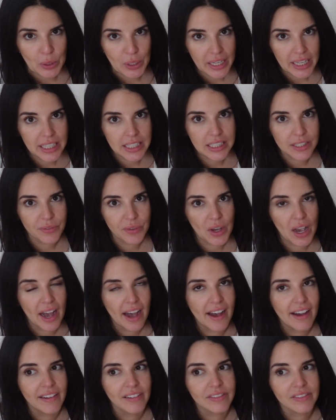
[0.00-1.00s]
kids, if you
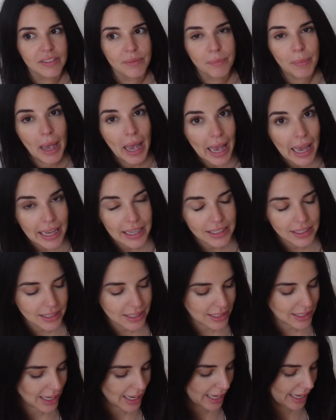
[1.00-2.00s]
have
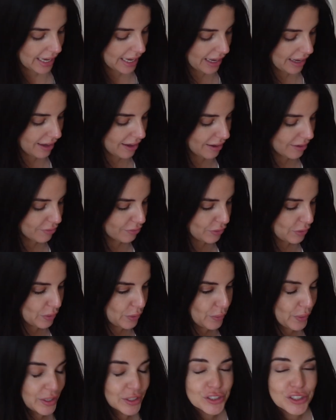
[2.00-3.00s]
pets, if
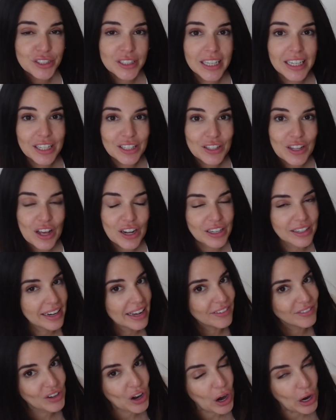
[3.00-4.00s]
you entertain a lot and
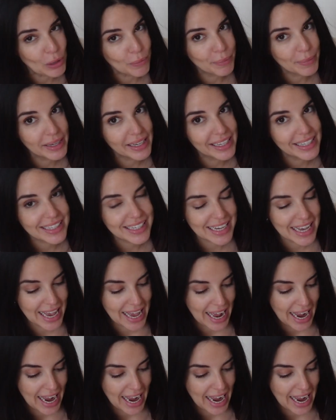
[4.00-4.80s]
have carpet.